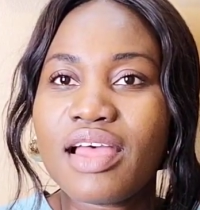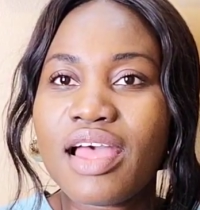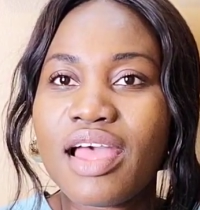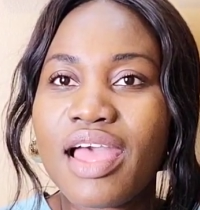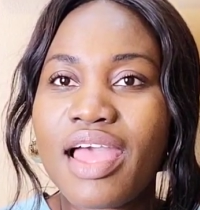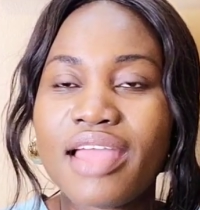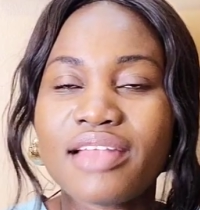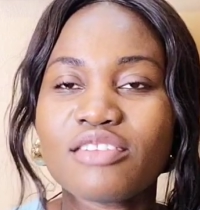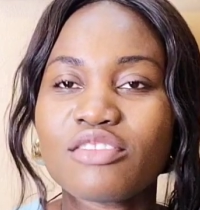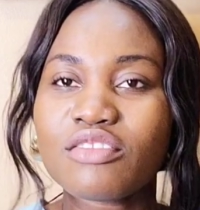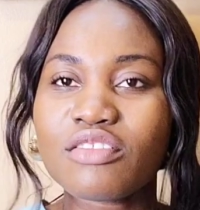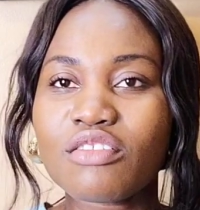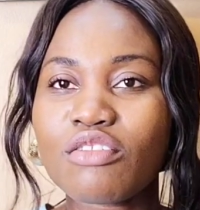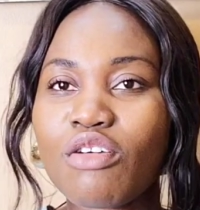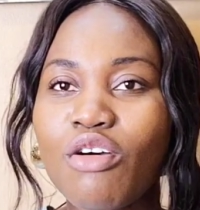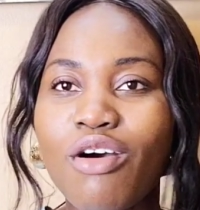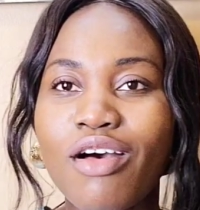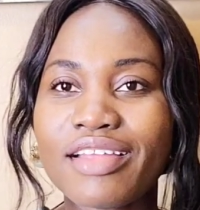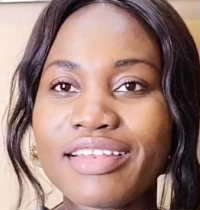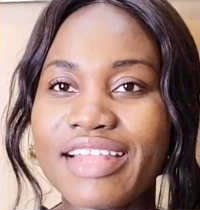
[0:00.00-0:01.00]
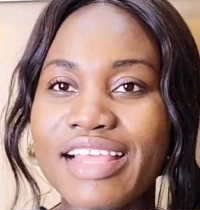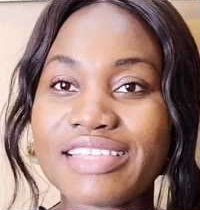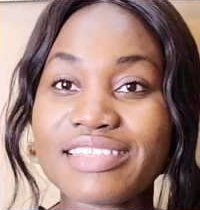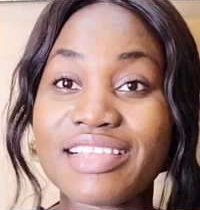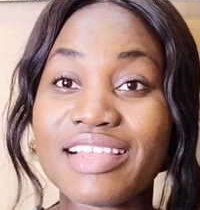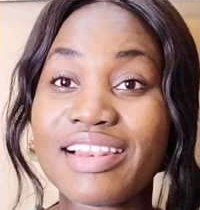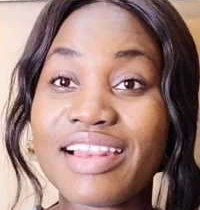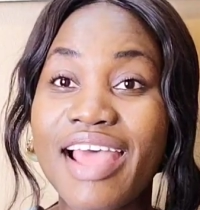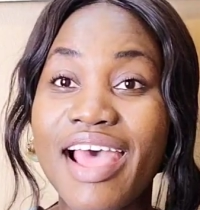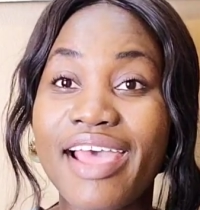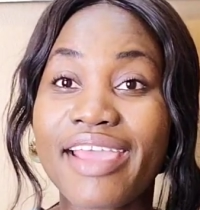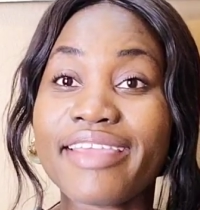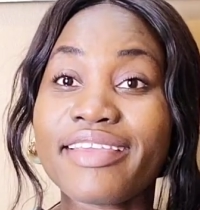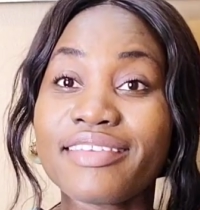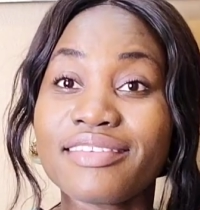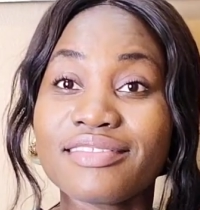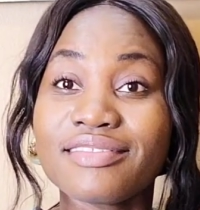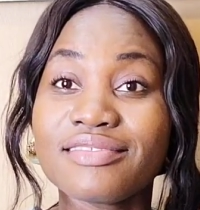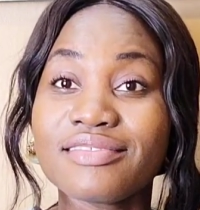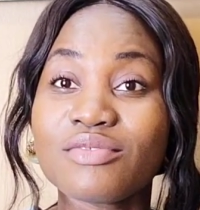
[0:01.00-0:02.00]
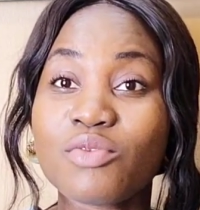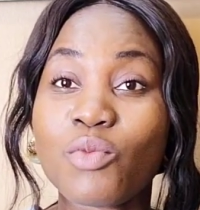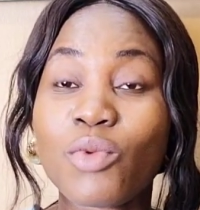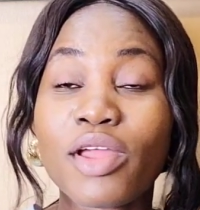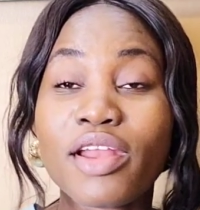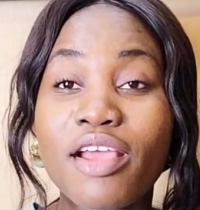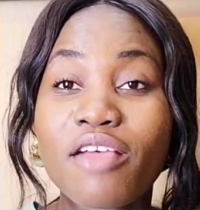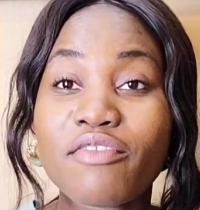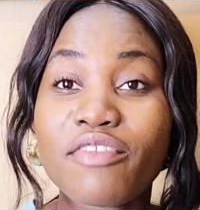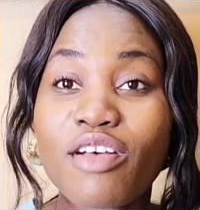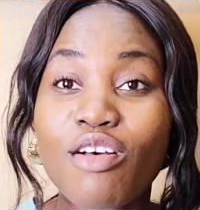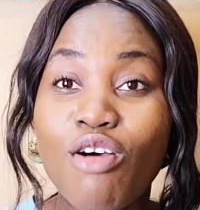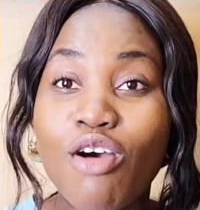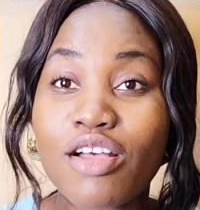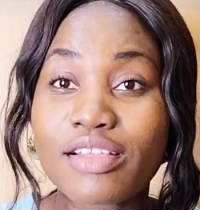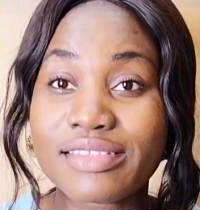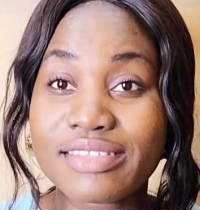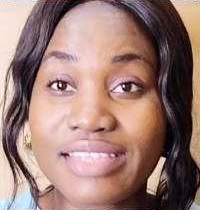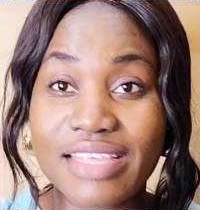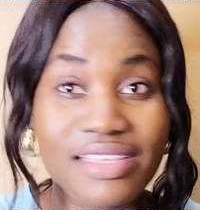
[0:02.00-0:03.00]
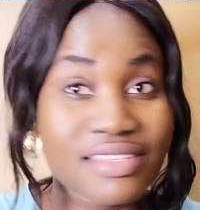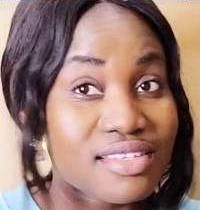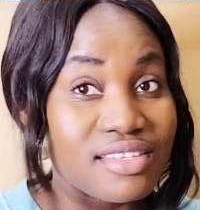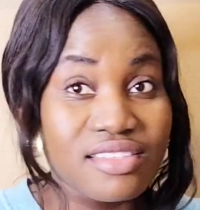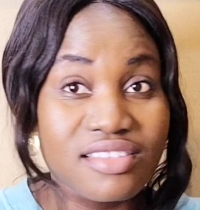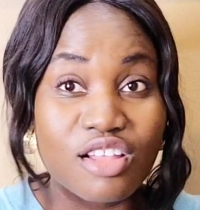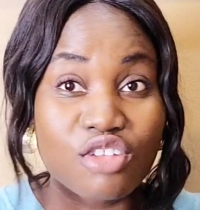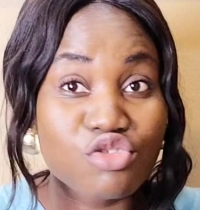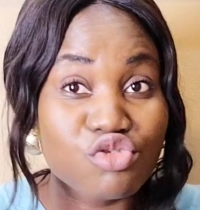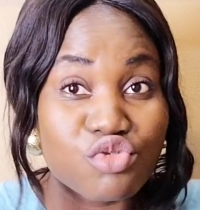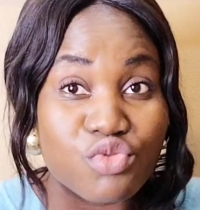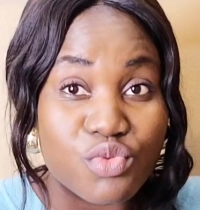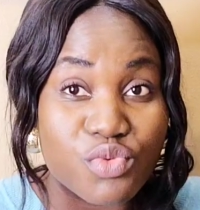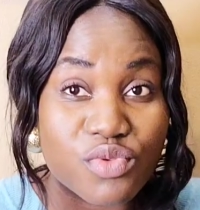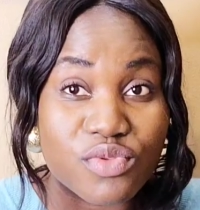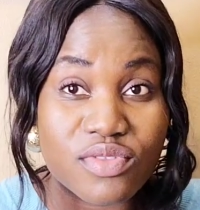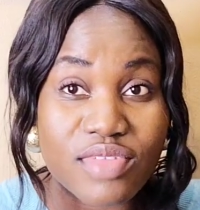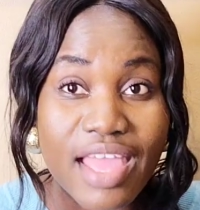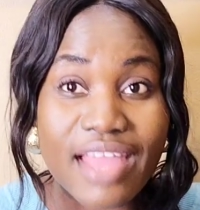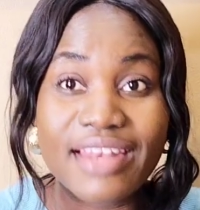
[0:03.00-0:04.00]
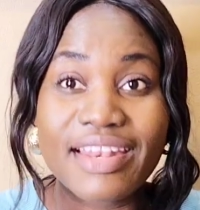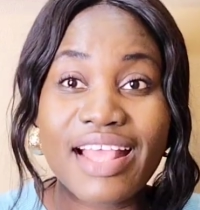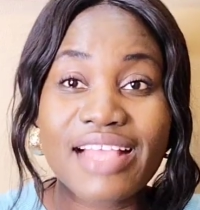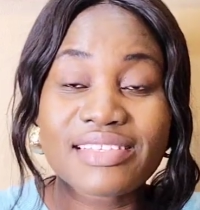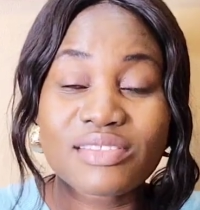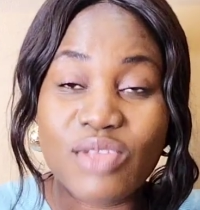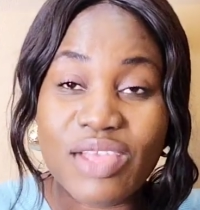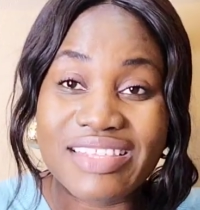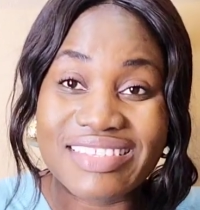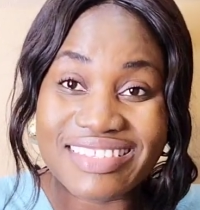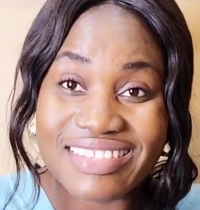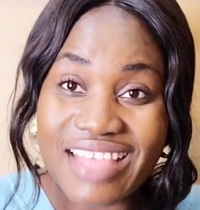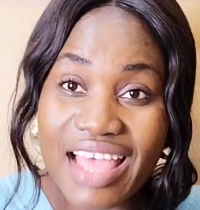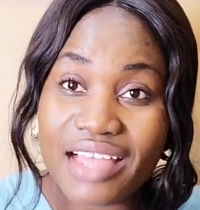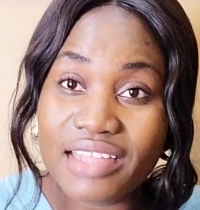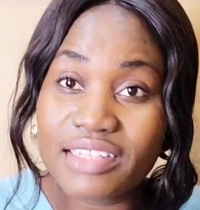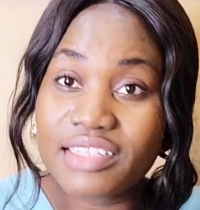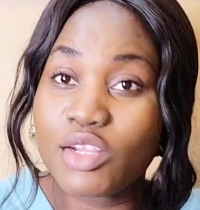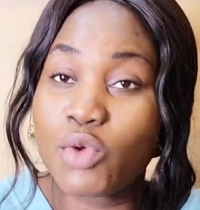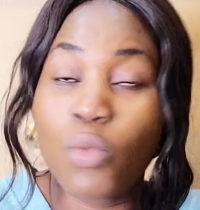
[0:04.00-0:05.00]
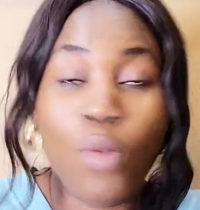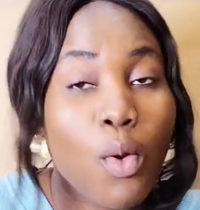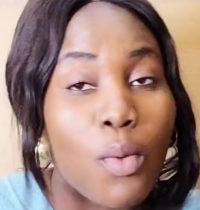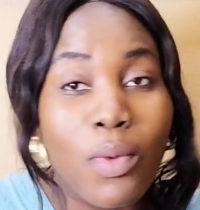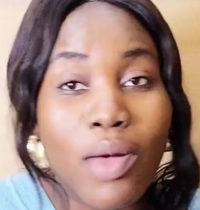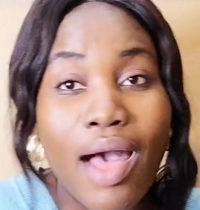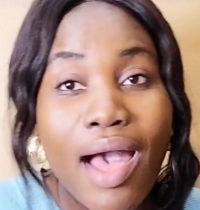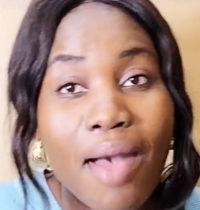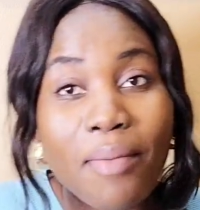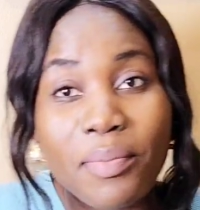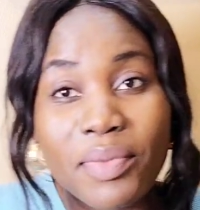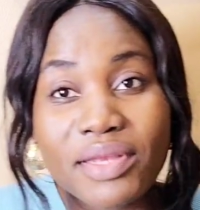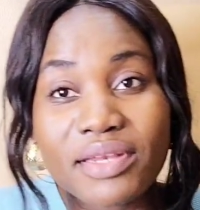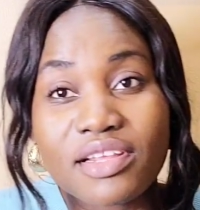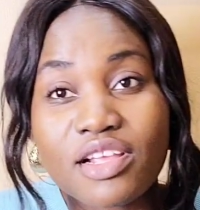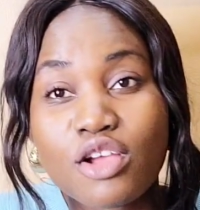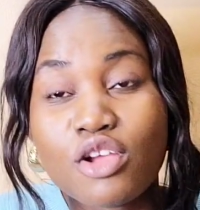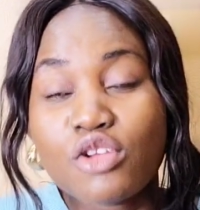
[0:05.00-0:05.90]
And God doesn't lie. Whatever God says is the truth, and that's exactly what will happen.